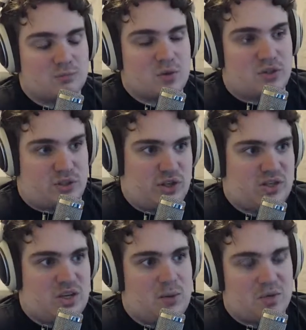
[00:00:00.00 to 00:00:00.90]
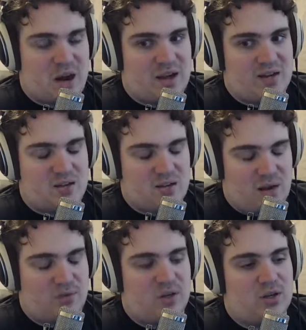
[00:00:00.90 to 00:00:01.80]
the 6 teams that I had
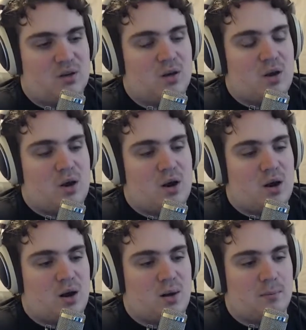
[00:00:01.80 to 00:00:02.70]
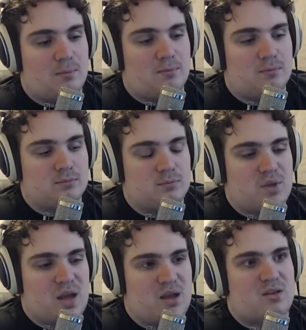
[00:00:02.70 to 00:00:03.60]
definite. And
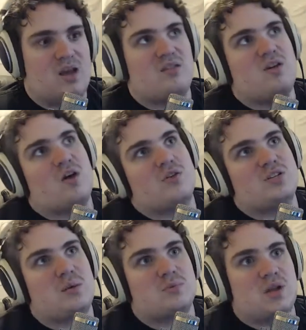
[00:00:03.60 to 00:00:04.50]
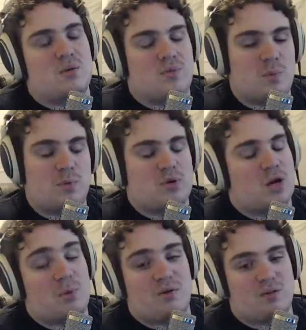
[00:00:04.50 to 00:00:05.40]
the other teams that we were
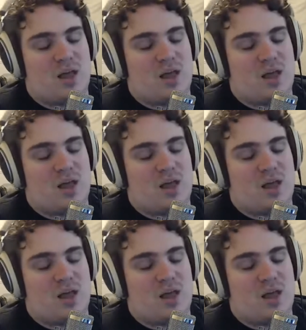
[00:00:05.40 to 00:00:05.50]
talking about even